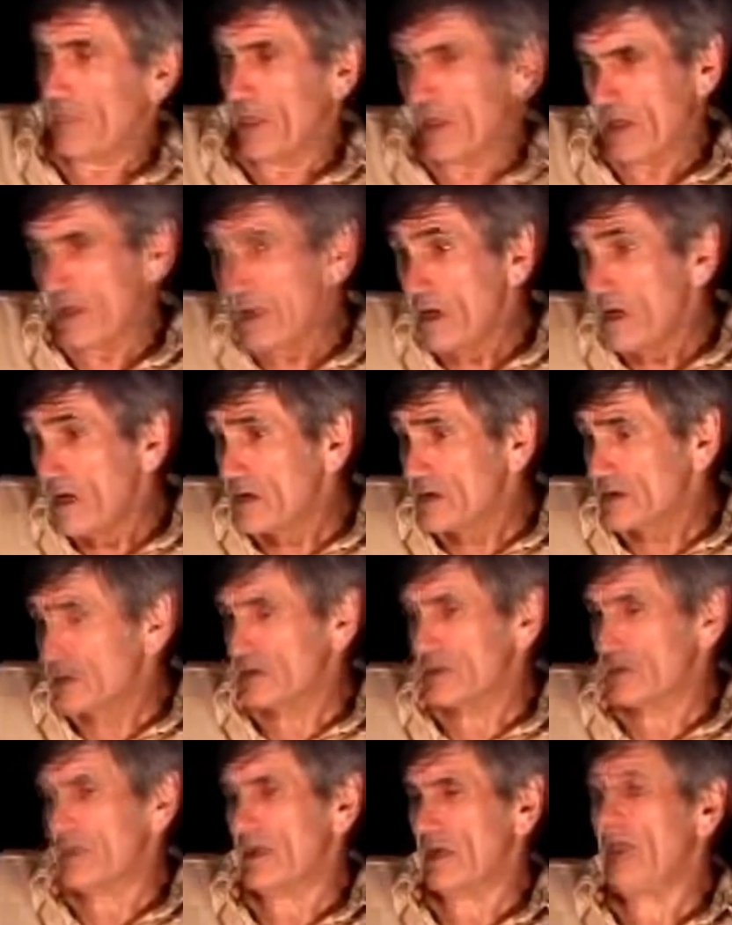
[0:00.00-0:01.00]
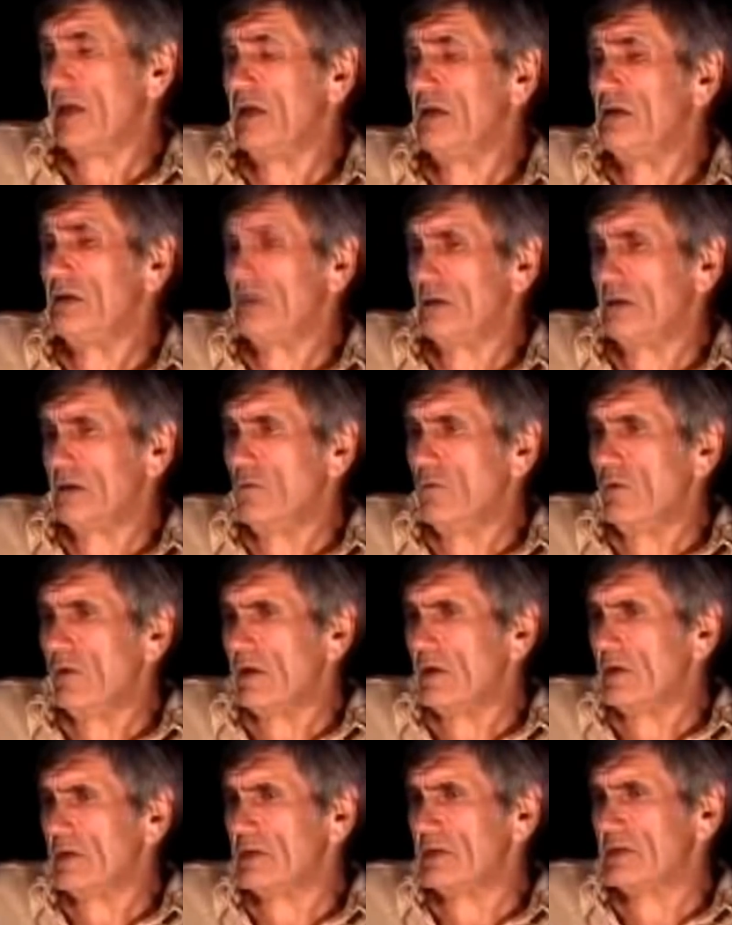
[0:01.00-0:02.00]
Yes, and
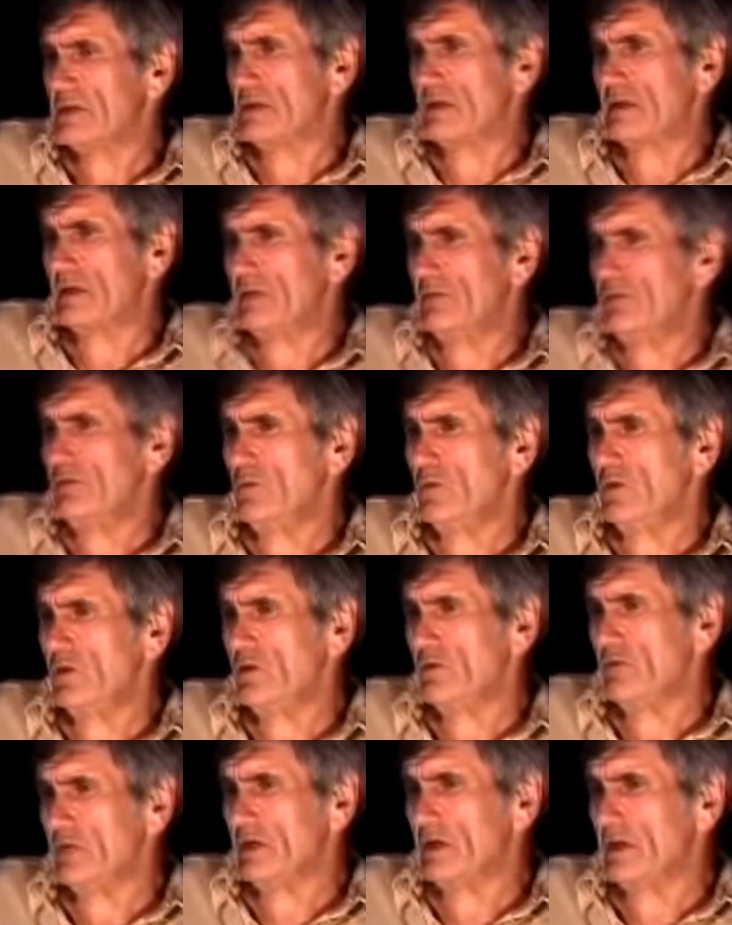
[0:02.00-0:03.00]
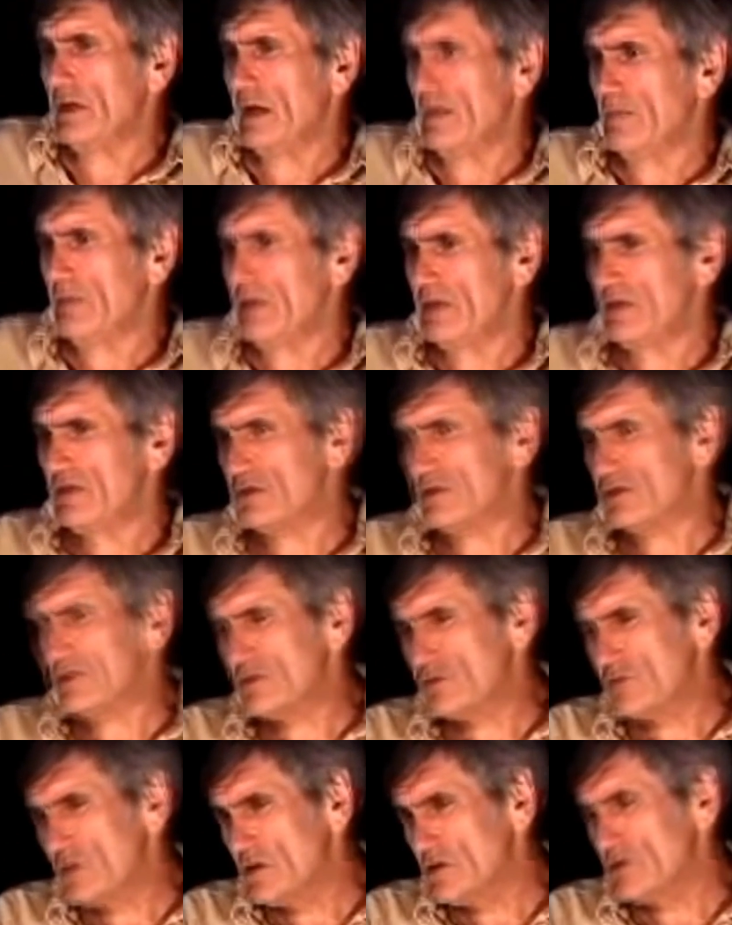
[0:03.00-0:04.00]
awareness that even when you're in a domination
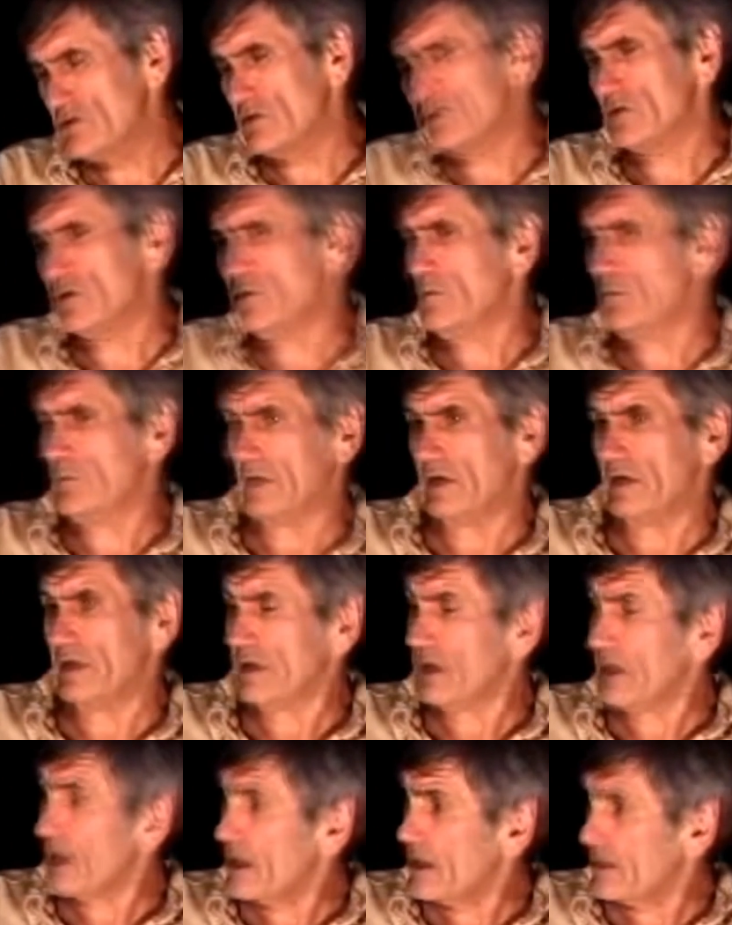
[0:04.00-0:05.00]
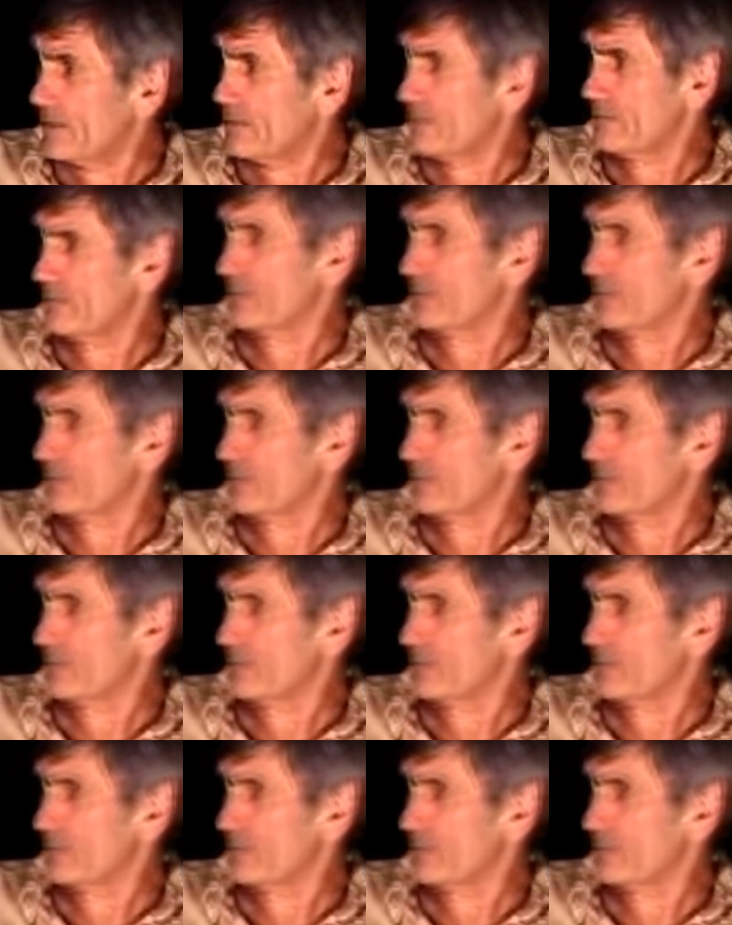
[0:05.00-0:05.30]
structure, don't play the game.